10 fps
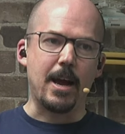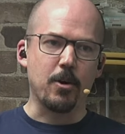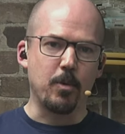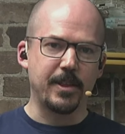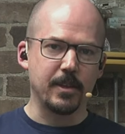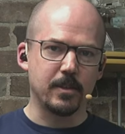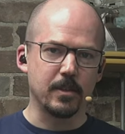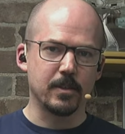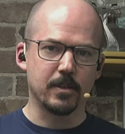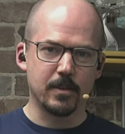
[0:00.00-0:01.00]
hacker, what this
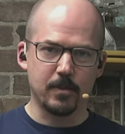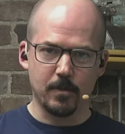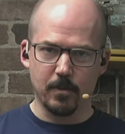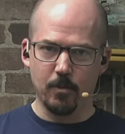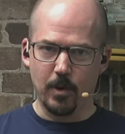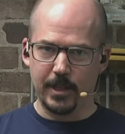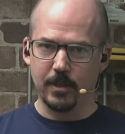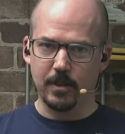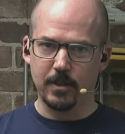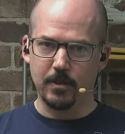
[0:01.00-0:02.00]
is what
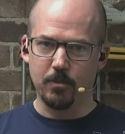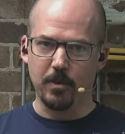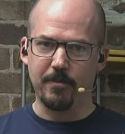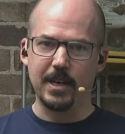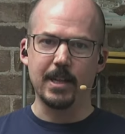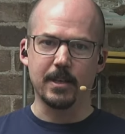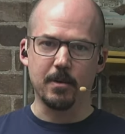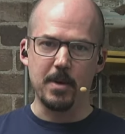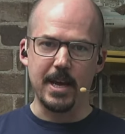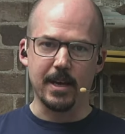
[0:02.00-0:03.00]
this is revealing
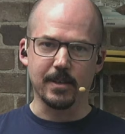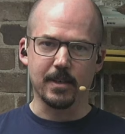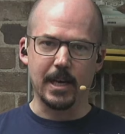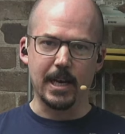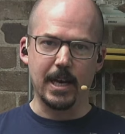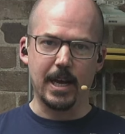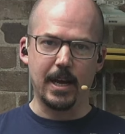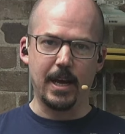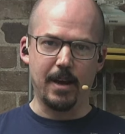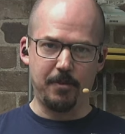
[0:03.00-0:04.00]
to me is that
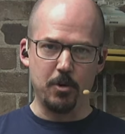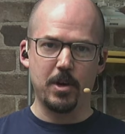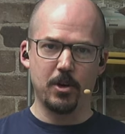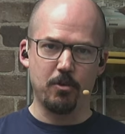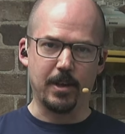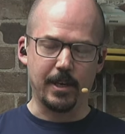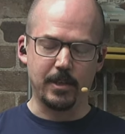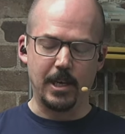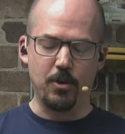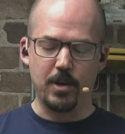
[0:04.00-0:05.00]
if you can do
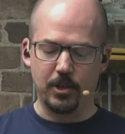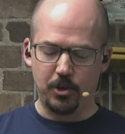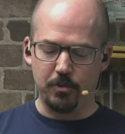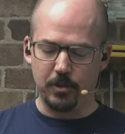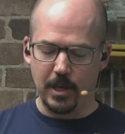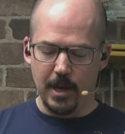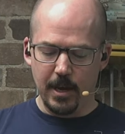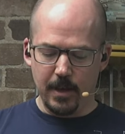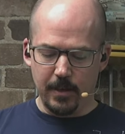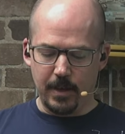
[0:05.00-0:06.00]
this and you can choose
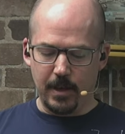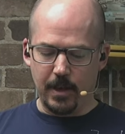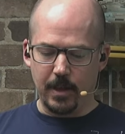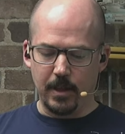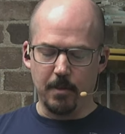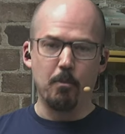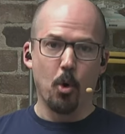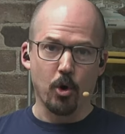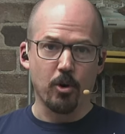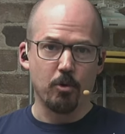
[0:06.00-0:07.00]
the the
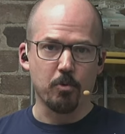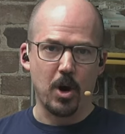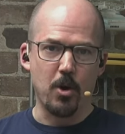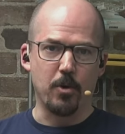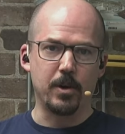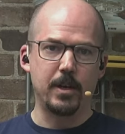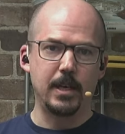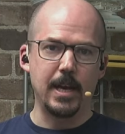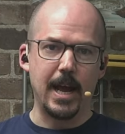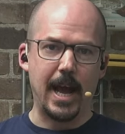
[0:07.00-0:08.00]
moral road
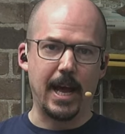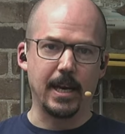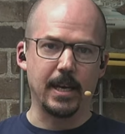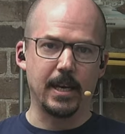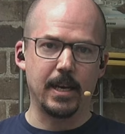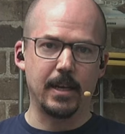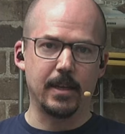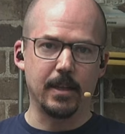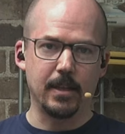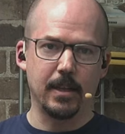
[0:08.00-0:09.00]
and
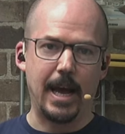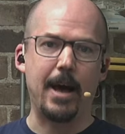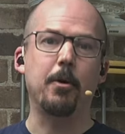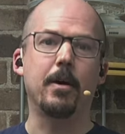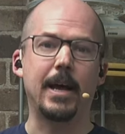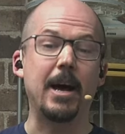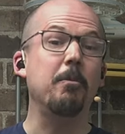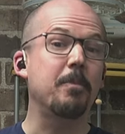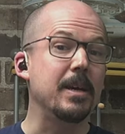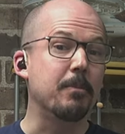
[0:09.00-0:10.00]

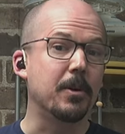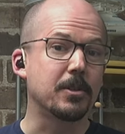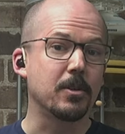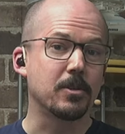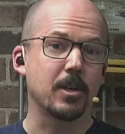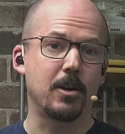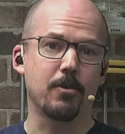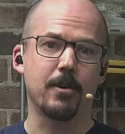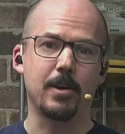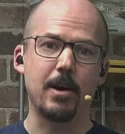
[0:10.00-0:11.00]
help people to
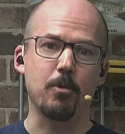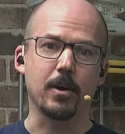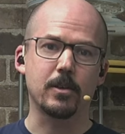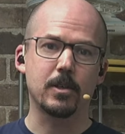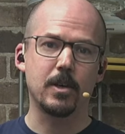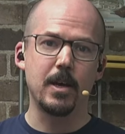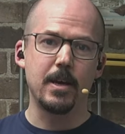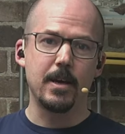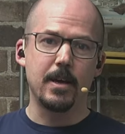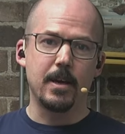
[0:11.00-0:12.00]
secure their networks.
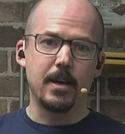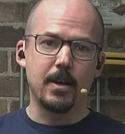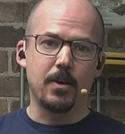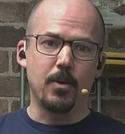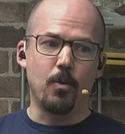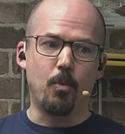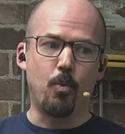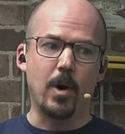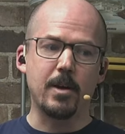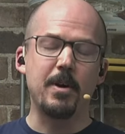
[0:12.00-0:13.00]

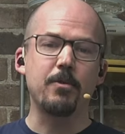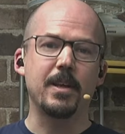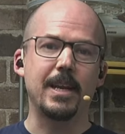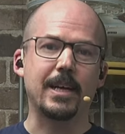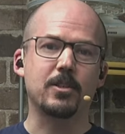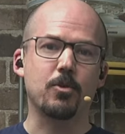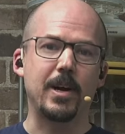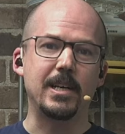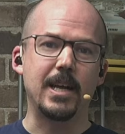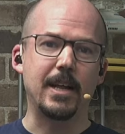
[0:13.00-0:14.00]
What about the next
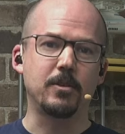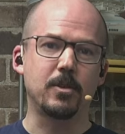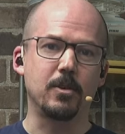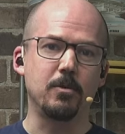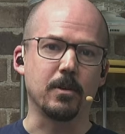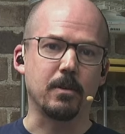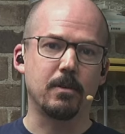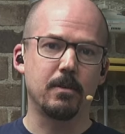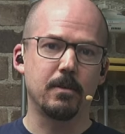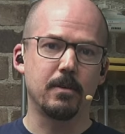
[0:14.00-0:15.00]
grade 10 student?